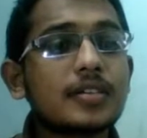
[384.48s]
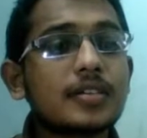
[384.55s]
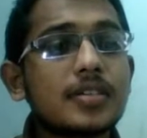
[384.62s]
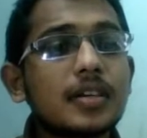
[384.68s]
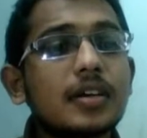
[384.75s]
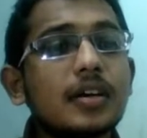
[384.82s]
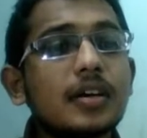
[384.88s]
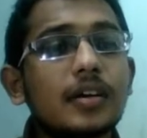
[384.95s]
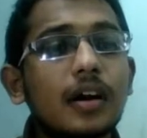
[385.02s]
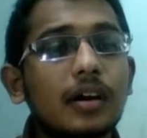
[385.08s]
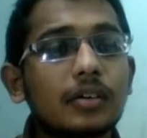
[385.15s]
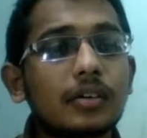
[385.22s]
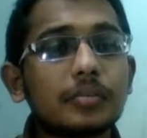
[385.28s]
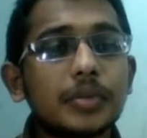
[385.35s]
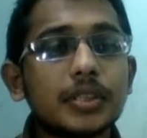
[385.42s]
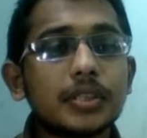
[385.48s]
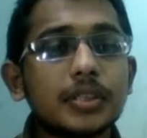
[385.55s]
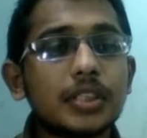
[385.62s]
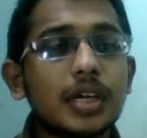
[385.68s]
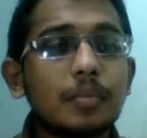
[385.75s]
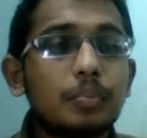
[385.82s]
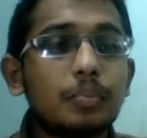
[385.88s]
single document,
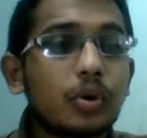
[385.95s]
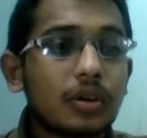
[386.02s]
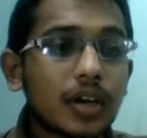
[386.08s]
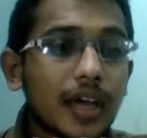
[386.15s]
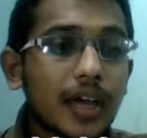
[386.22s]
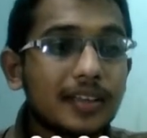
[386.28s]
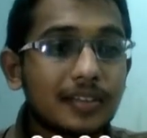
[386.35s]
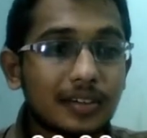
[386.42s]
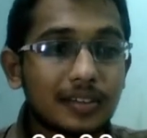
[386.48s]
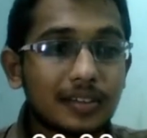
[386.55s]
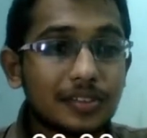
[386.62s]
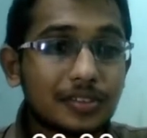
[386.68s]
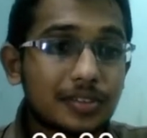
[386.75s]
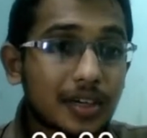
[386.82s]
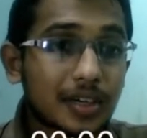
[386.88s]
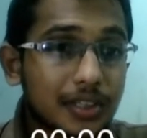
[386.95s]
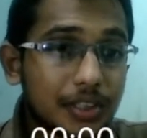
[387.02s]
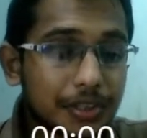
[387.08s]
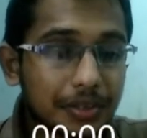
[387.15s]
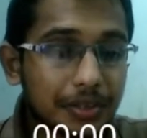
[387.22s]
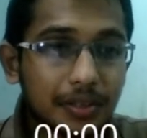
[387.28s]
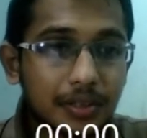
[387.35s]
in a book-like
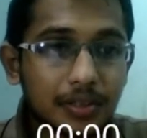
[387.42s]
structure.